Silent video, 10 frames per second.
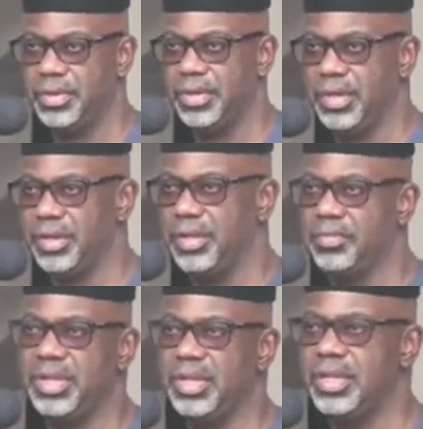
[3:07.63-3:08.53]
that
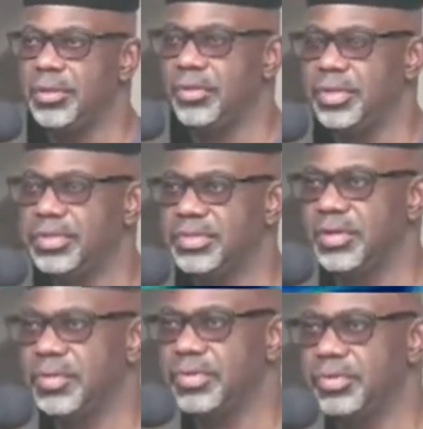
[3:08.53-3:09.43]
immediately creates
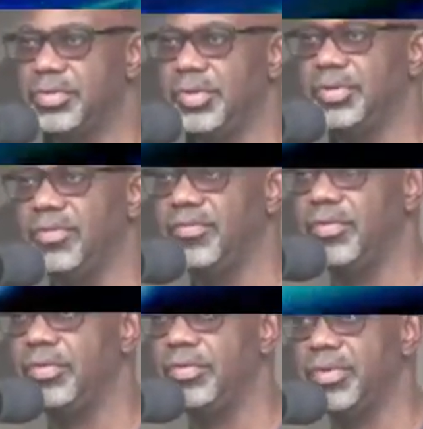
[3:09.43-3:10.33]
an opportunity
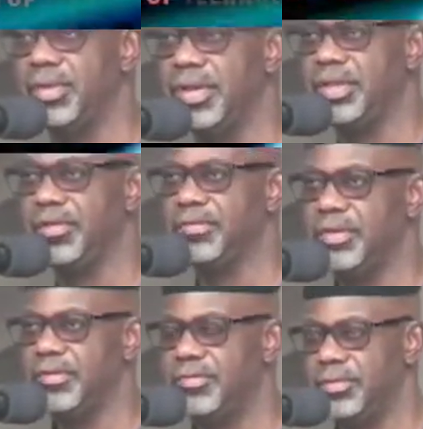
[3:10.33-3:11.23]
for you and gives
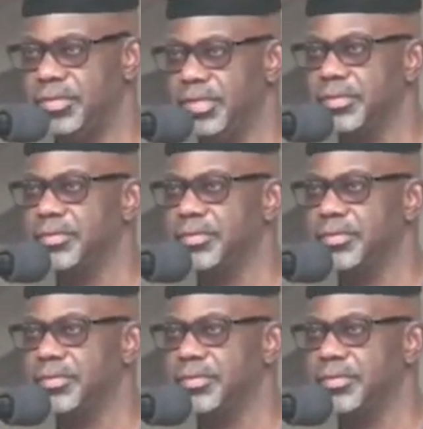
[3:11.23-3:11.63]
you a future.